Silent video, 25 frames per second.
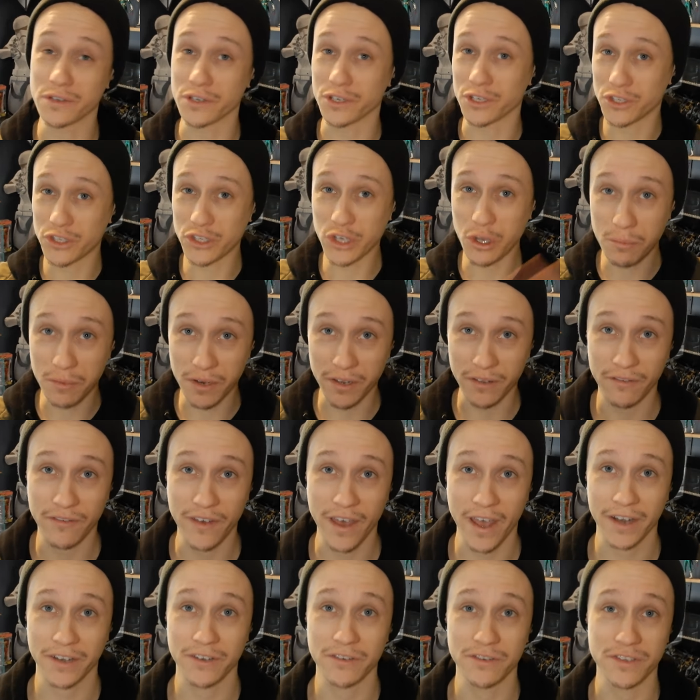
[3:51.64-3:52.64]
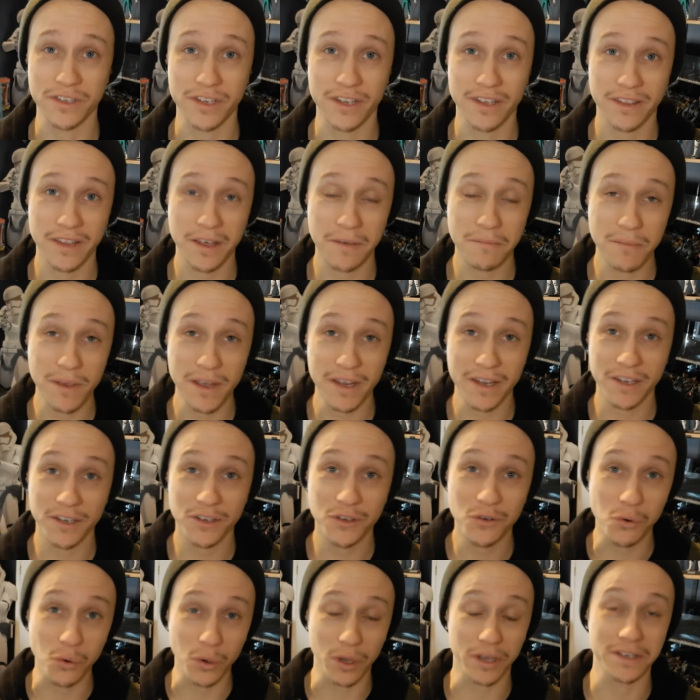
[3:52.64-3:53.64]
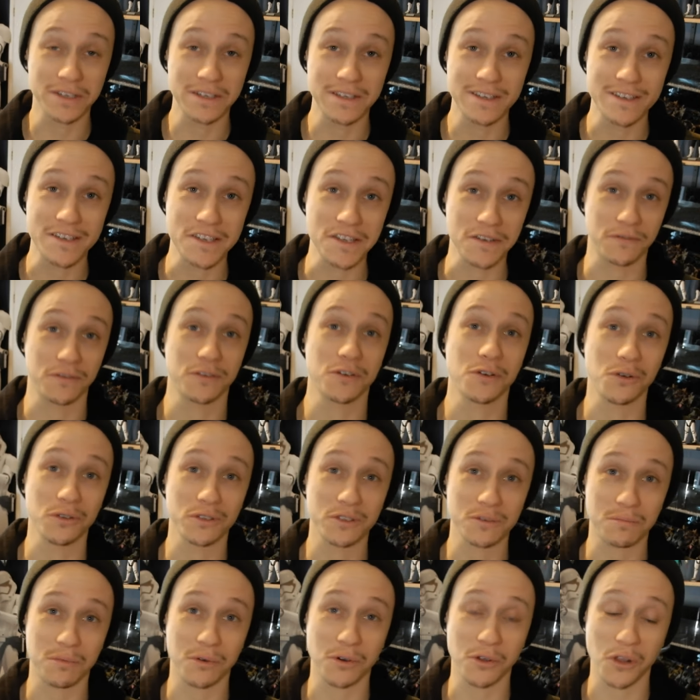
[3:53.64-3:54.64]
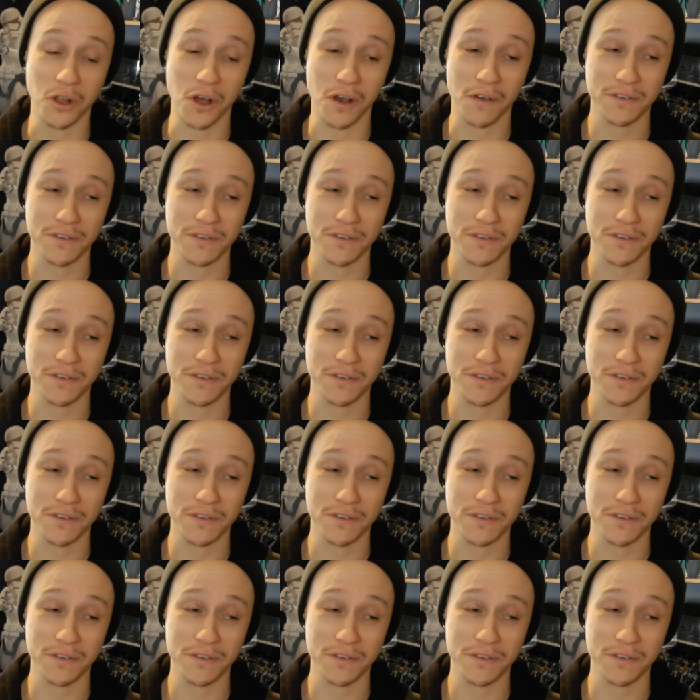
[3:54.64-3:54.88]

There's just so many factors in it that made it quite difficult to pull